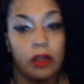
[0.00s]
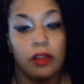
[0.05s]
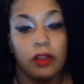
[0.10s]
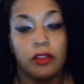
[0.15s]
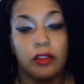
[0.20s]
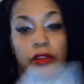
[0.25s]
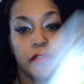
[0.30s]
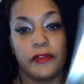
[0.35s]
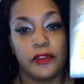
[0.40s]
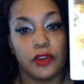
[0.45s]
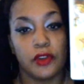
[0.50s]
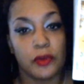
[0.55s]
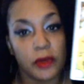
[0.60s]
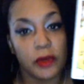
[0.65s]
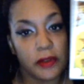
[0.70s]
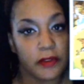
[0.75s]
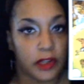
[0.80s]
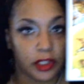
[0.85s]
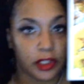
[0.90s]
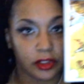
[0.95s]
The Fool
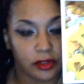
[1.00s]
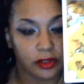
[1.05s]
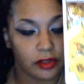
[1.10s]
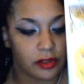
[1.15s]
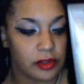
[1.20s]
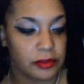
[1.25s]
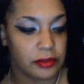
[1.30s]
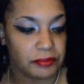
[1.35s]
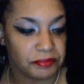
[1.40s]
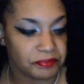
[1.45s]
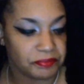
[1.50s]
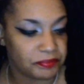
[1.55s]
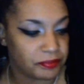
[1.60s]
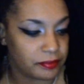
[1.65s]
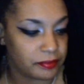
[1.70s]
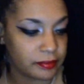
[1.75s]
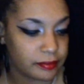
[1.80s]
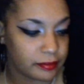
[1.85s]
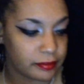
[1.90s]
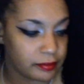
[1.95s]
reversed.
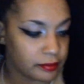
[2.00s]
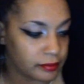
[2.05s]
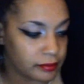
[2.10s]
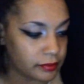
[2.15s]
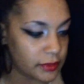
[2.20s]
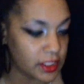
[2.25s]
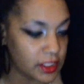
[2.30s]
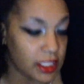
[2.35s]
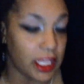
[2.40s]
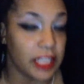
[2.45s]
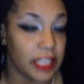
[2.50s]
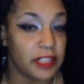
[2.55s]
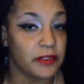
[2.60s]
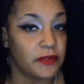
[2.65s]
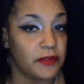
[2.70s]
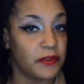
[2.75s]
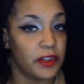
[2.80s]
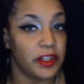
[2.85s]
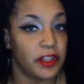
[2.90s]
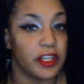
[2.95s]
It's a lot of
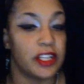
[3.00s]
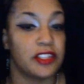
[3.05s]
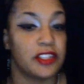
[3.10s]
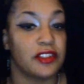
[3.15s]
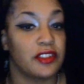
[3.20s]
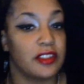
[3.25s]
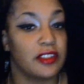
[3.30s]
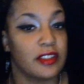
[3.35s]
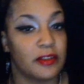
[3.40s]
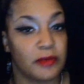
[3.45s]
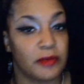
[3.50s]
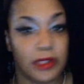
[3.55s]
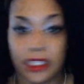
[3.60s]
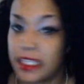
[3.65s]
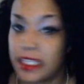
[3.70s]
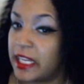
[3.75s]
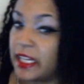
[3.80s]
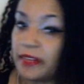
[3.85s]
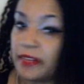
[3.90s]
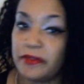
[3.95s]
different variations of this reading.
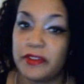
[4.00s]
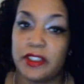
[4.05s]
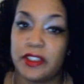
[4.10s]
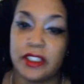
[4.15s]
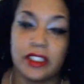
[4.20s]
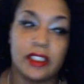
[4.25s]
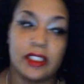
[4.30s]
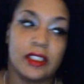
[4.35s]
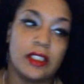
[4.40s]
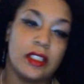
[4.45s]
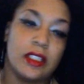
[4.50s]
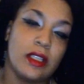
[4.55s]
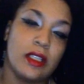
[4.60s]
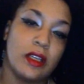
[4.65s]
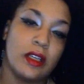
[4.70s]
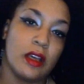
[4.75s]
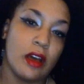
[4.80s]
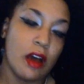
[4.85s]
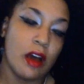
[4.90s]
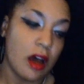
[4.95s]
I can feel it.
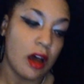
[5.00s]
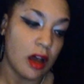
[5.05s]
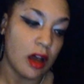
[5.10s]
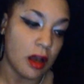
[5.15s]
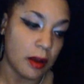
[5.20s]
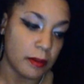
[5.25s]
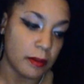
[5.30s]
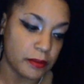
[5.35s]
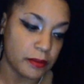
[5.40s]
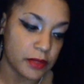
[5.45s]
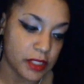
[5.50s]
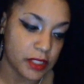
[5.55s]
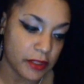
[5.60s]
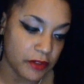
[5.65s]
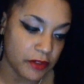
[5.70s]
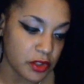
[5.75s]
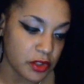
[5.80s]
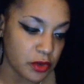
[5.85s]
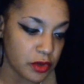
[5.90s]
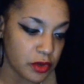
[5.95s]
Um, seven
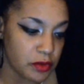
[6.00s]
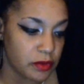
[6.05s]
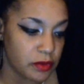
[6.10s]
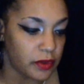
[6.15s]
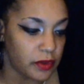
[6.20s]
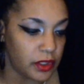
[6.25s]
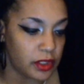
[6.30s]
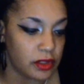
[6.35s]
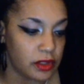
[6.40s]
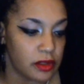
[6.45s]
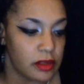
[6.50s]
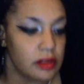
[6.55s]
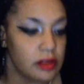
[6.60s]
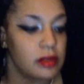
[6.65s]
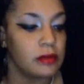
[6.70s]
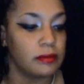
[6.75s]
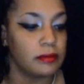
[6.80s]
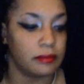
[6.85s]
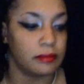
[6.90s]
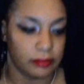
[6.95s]
of Swords reversed.
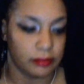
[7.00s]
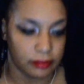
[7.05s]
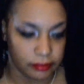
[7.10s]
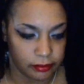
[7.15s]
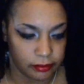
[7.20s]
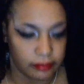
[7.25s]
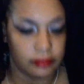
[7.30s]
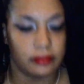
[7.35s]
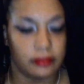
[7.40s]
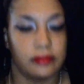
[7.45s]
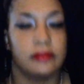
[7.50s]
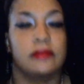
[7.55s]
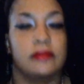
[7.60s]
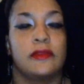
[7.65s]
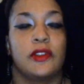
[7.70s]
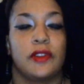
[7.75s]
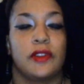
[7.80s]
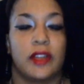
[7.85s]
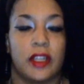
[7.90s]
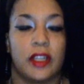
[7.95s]
hmm.
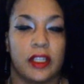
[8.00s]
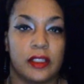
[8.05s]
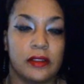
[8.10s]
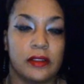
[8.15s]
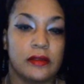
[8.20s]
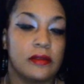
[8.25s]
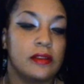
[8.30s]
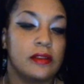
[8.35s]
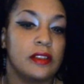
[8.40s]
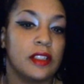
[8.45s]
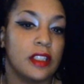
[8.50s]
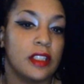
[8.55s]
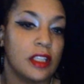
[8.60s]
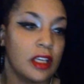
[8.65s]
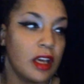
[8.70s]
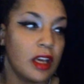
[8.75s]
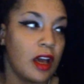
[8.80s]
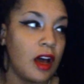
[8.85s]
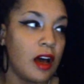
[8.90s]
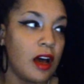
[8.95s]
Okay.
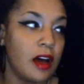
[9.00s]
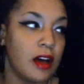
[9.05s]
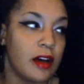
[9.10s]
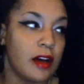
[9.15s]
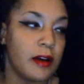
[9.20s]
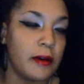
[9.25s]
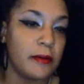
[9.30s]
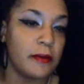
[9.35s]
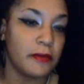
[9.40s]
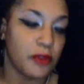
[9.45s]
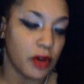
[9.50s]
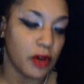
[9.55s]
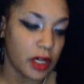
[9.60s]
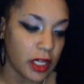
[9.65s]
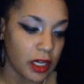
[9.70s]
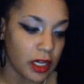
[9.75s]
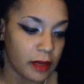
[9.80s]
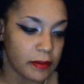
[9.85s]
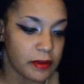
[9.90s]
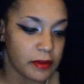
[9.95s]
Um, four
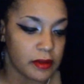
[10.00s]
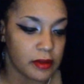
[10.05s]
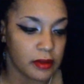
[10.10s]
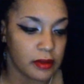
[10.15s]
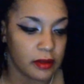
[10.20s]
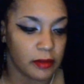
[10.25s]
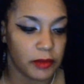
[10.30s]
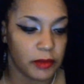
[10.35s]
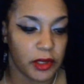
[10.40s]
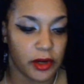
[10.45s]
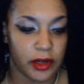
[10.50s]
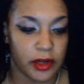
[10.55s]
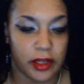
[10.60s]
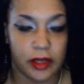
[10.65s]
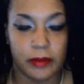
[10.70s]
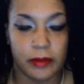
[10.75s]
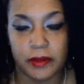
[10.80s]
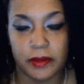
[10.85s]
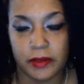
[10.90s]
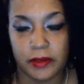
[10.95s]
Cups. Let me hurry
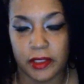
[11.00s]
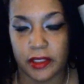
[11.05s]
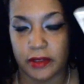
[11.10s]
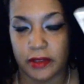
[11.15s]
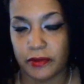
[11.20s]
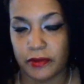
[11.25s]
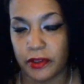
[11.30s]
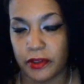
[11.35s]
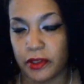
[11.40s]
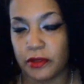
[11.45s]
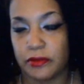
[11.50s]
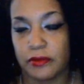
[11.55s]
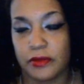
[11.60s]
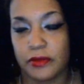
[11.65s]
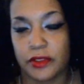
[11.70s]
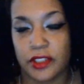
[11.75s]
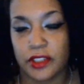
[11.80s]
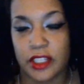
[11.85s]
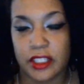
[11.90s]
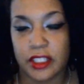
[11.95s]
up. Let me get info.
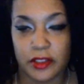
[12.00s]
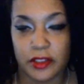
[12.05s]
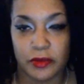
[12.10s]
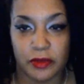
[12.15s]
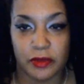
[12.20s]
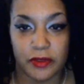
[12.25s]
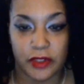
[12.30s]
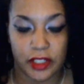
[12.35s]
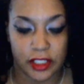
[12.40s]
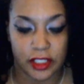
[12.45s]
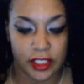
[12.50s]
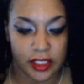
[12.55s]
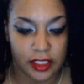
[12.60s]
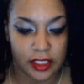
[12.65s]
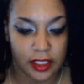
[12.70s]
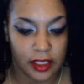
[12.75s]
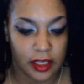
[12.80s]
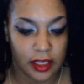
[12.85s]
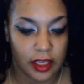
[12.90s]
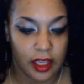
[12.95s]
Justice reversed.
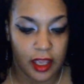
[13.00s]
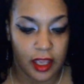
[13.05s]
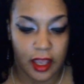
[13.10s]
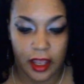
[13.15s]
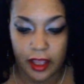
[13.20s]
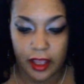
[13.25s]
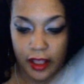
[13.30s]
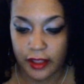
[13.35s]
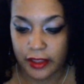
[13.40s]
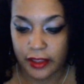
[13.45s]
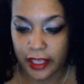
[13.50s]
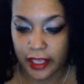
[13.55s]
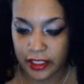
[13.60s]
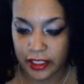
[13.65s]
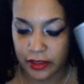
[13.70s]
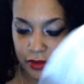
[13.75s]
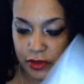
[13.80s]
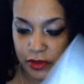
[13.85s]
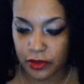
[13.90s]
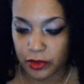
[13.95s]
Ace
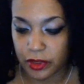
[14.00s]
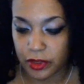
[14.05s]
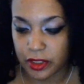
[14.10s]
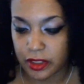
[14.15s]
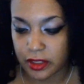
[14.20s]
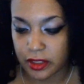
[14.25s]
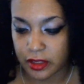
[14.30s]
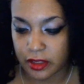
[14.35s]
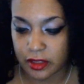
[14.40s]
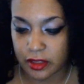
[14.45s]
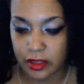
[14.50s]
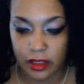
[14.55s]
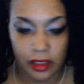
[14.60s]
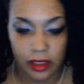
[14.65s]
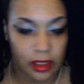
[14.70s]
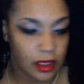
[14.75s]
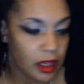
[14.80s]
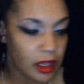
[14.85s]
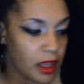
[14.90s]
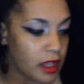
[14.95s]
of Swords.
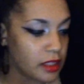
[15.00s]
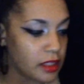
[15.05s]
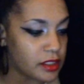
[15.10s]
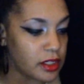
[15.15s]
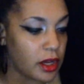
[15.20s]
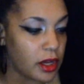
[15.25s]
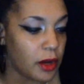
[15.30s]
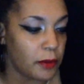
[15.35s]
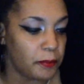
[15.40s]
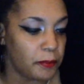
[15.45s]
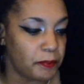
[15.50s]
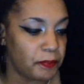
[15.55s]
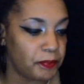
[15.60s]
And so